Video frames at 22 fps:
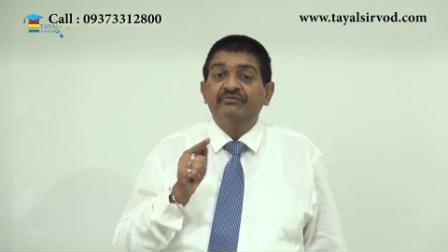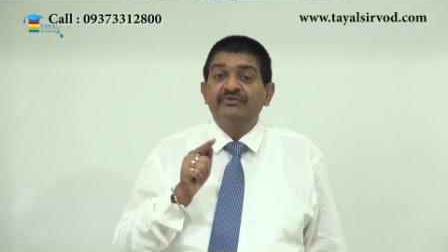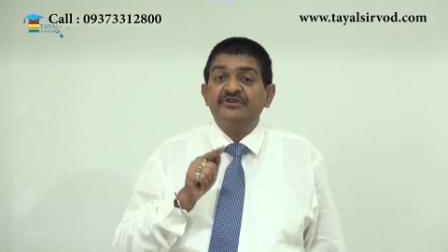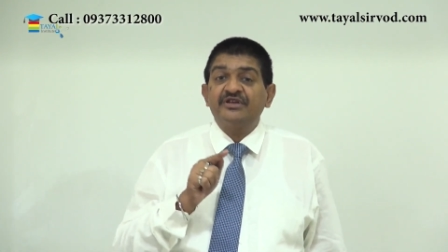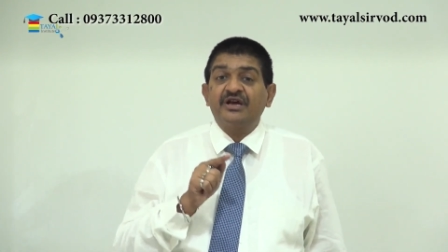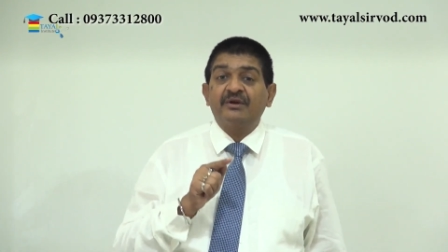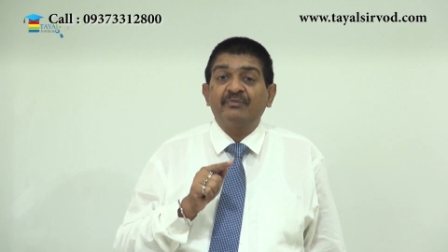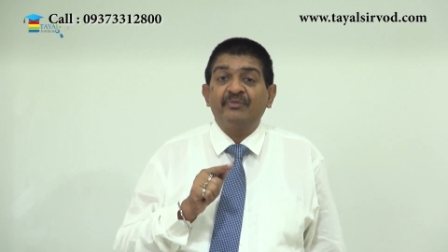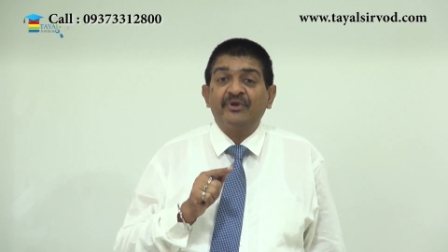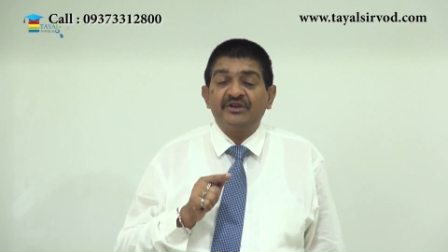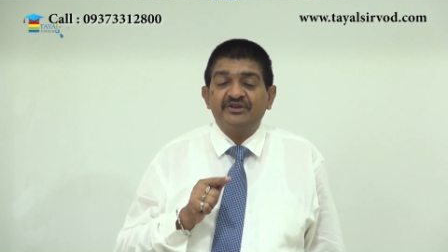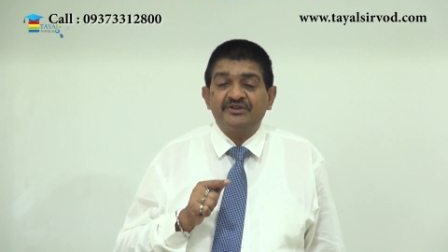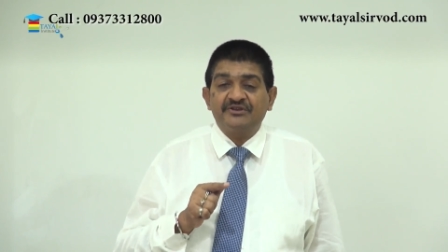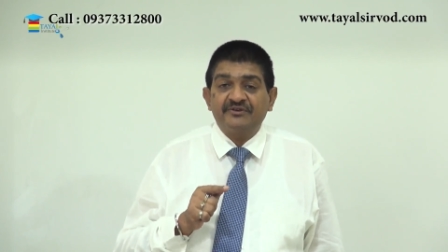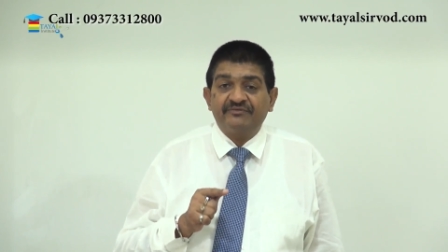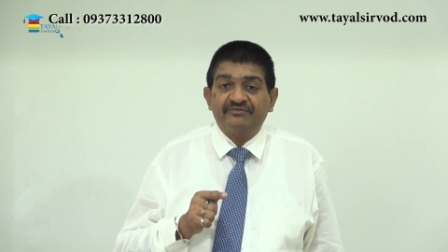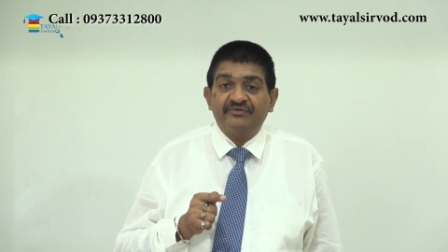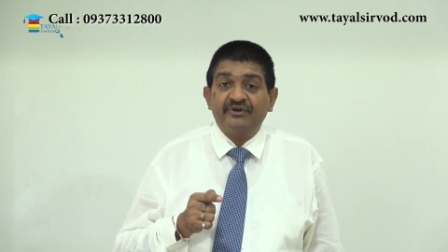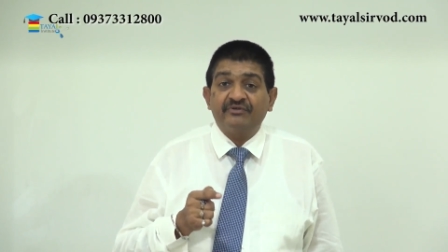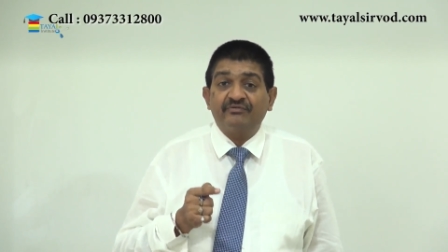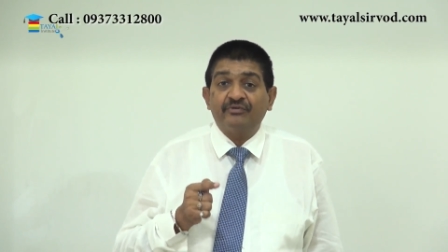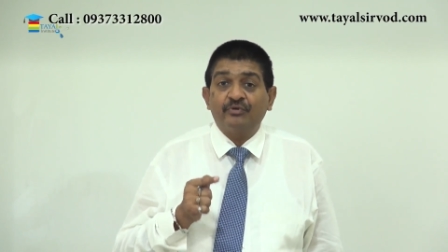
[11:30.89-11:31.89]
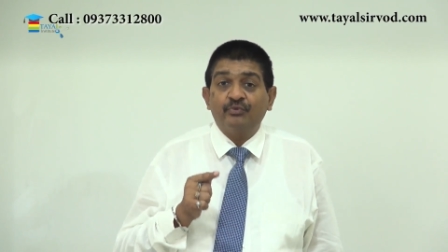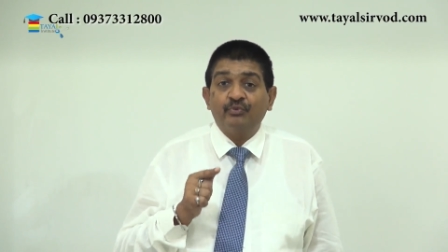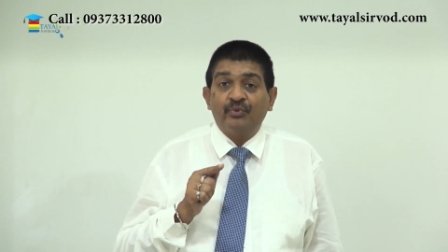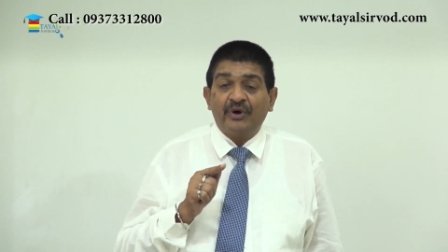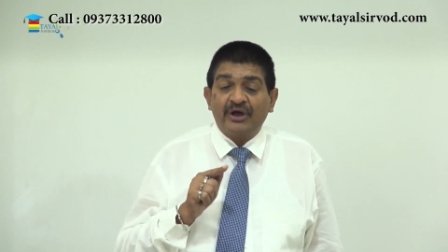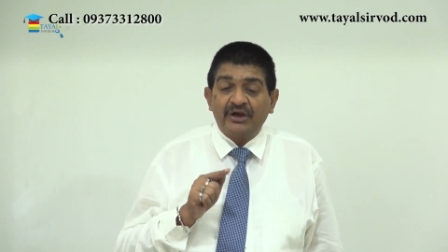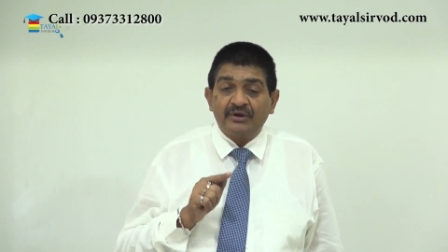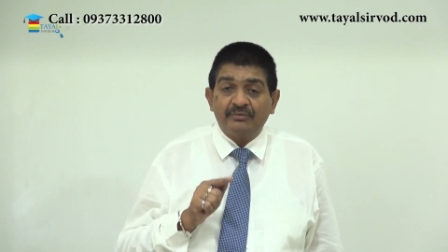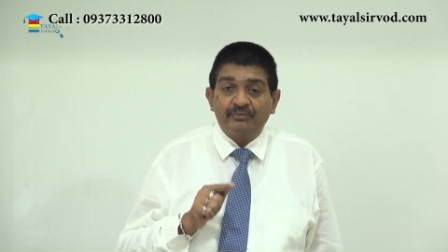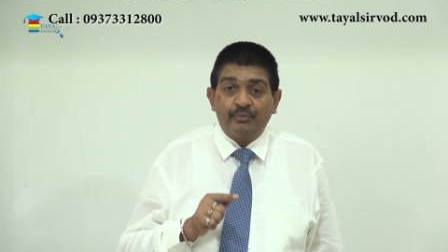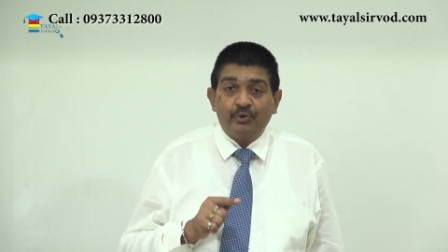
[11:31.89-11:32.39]
which are being shifted from
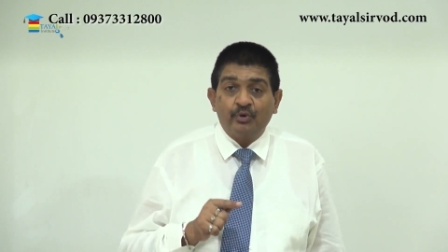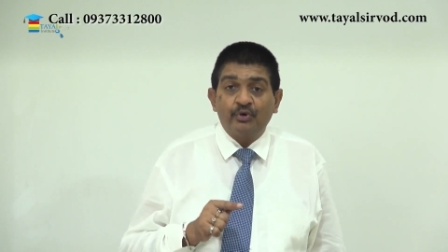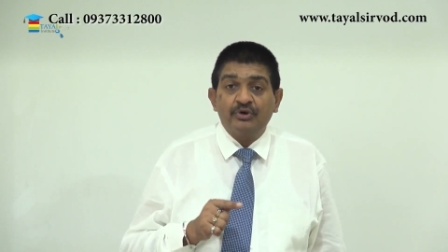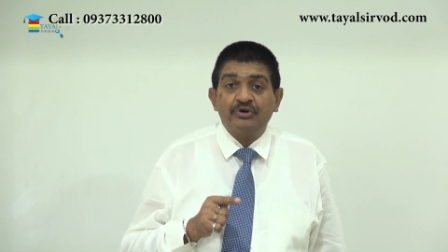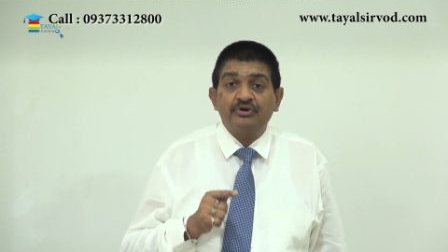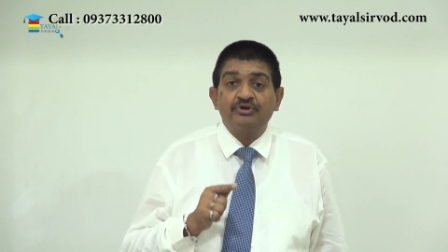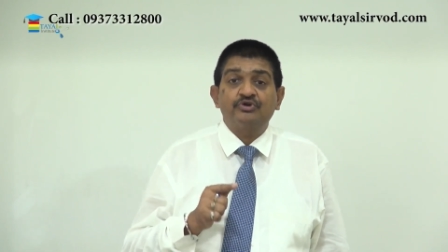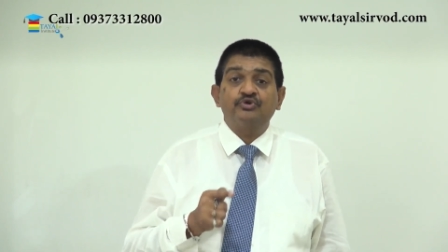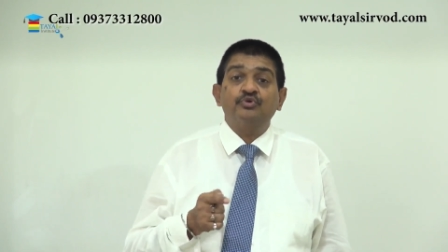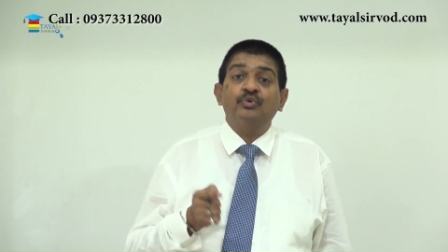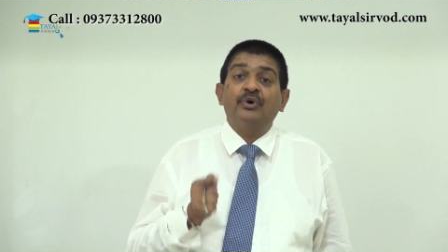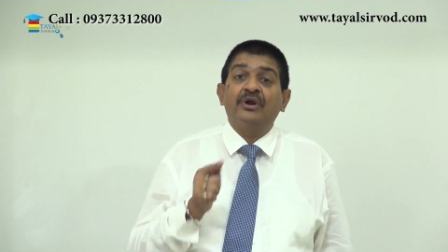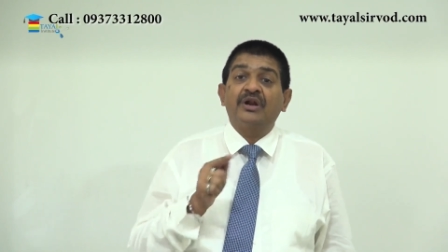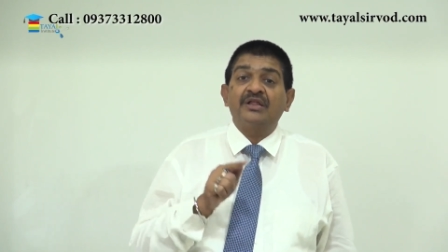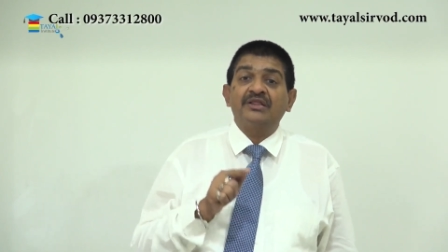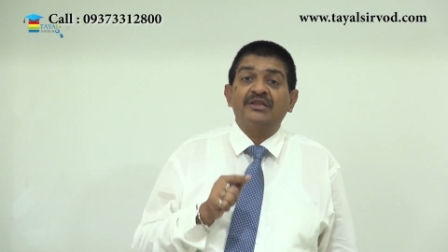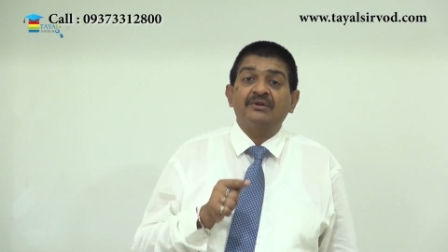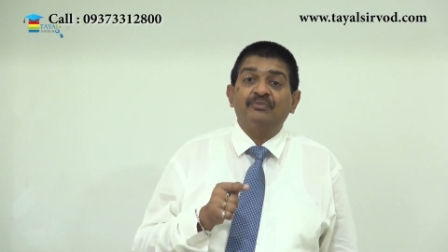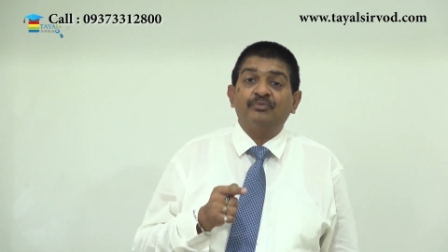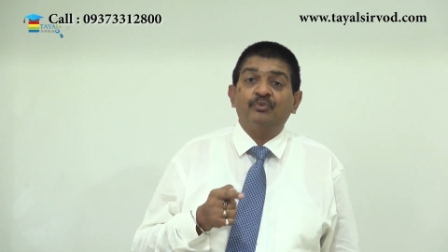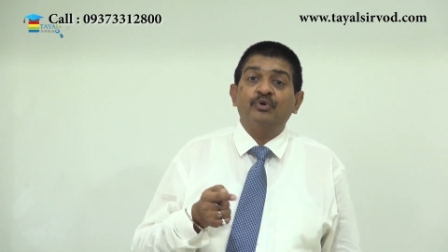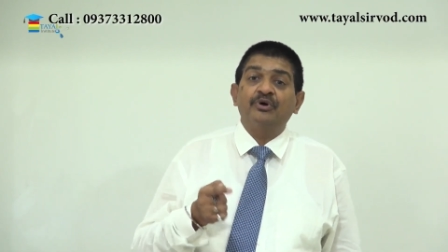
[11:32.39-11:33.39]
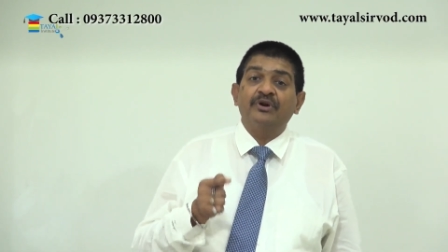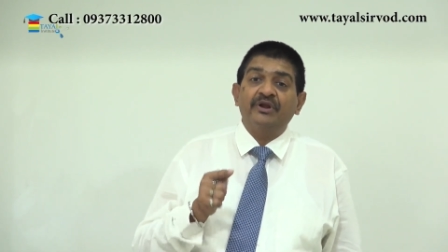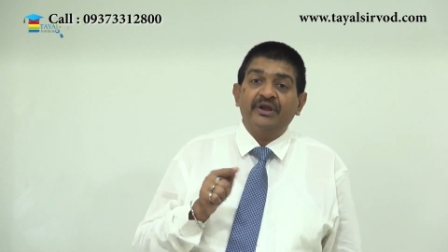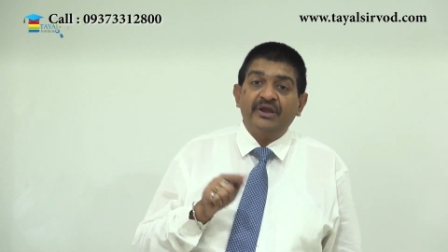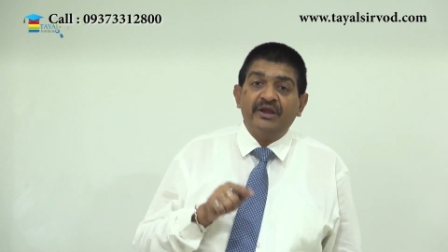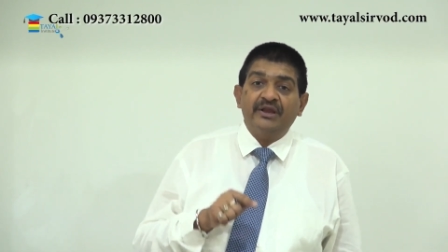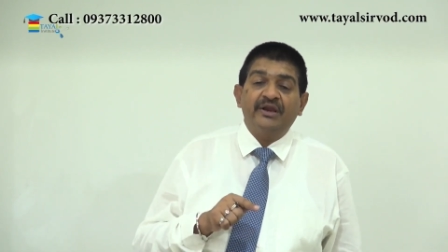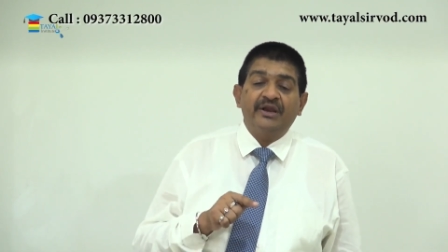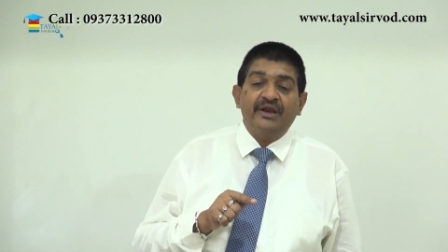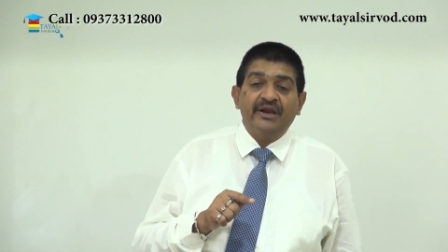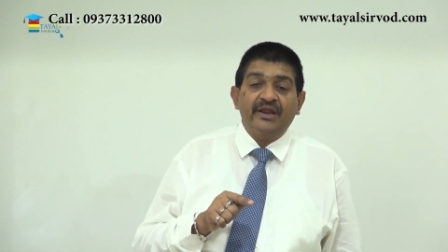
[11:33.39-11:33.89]
one port to another port
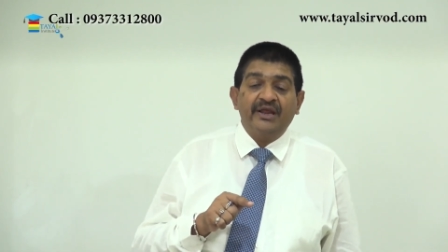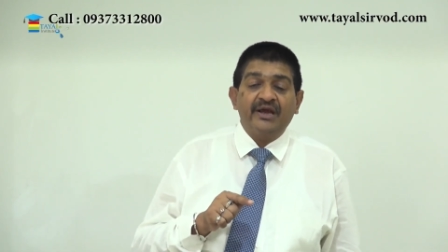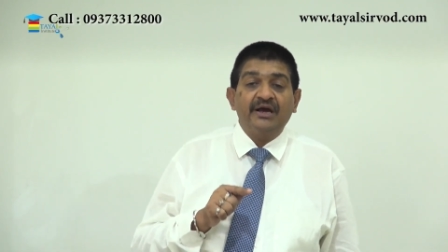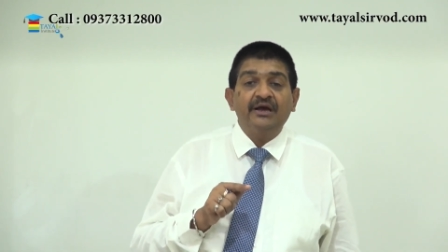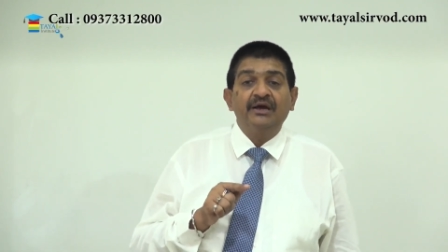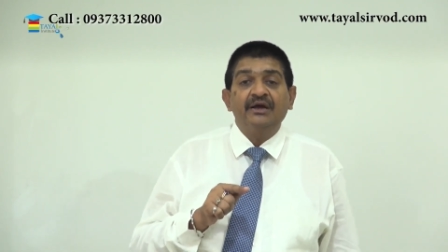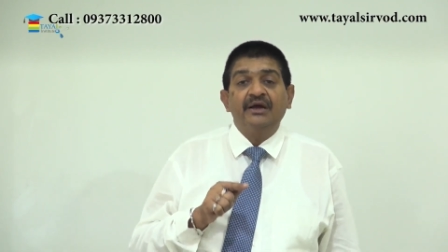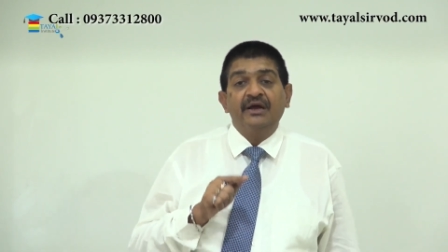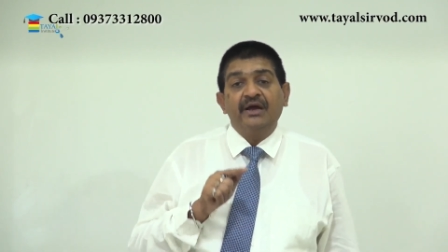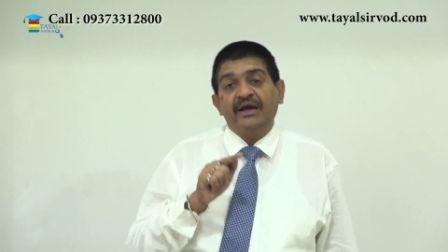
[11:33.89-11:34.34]
in india